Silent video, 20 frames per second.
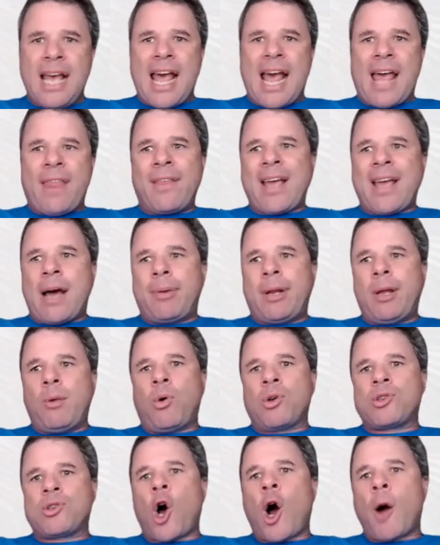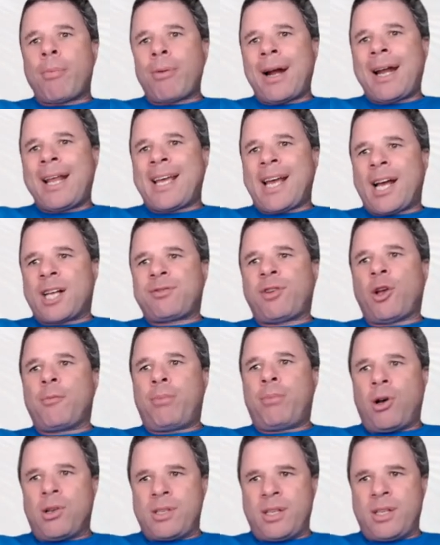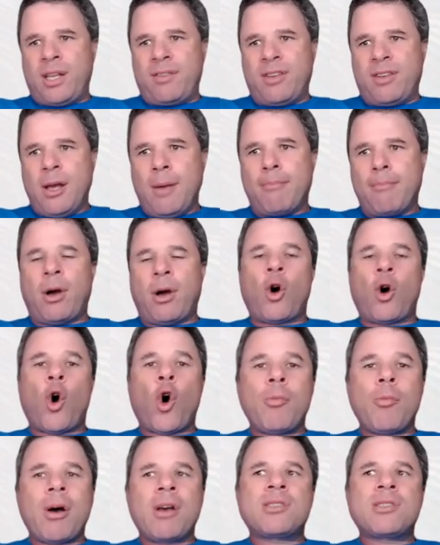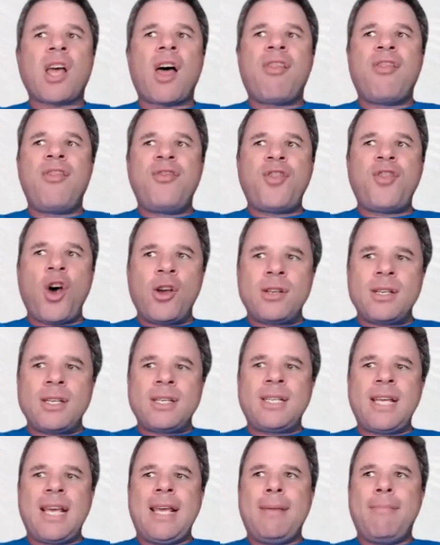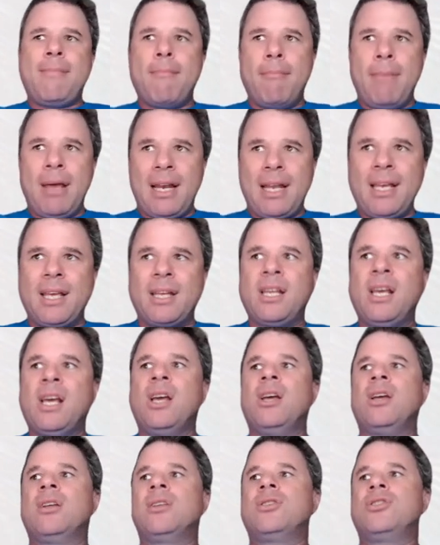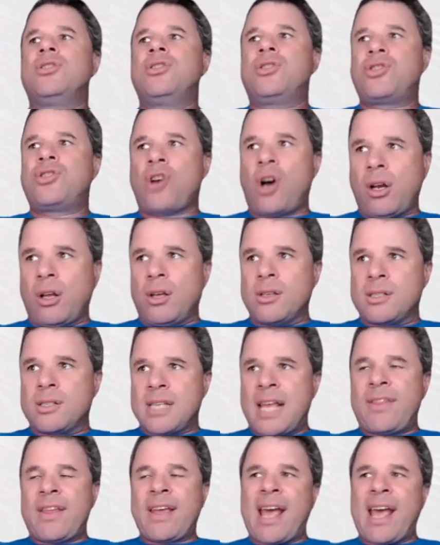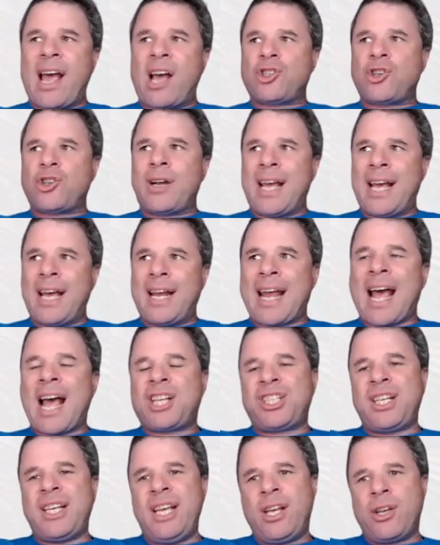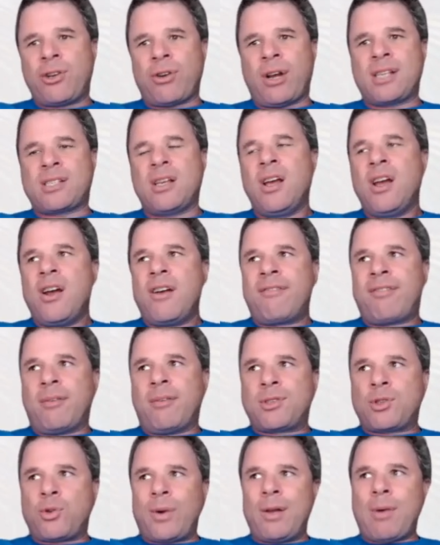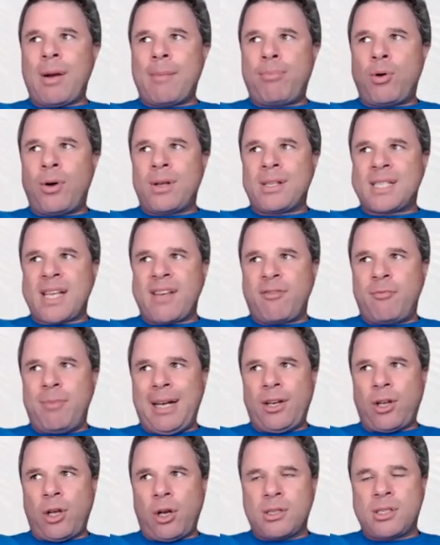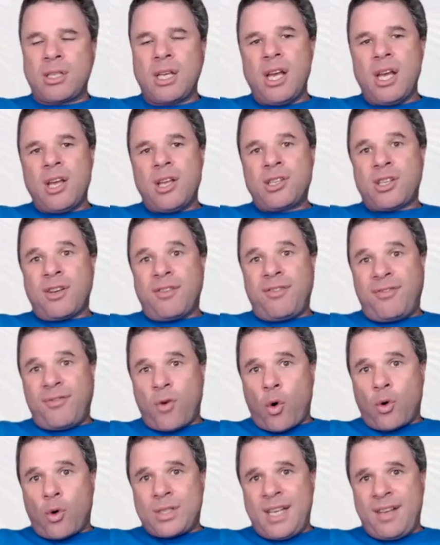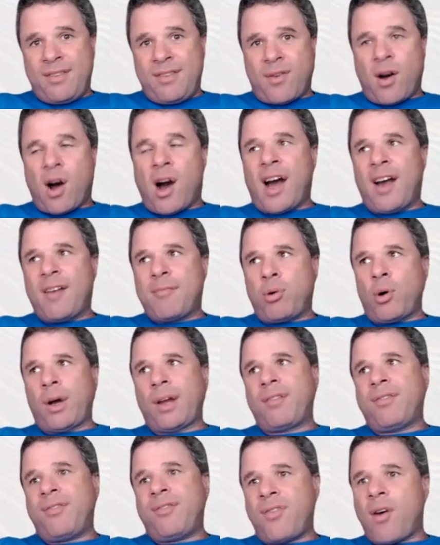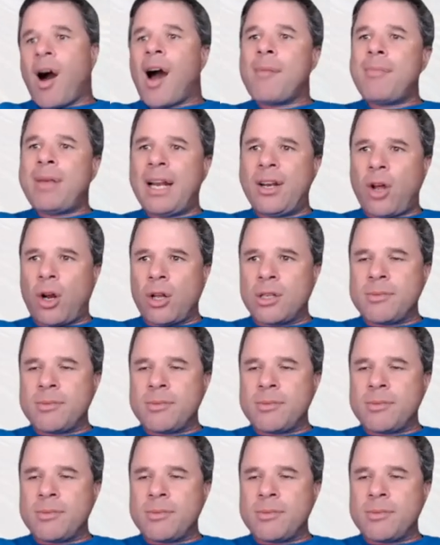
and the company was operating cash flow positive by almost $30 million. And the cash on hand actually increased from $21.7 million to $45.5 million.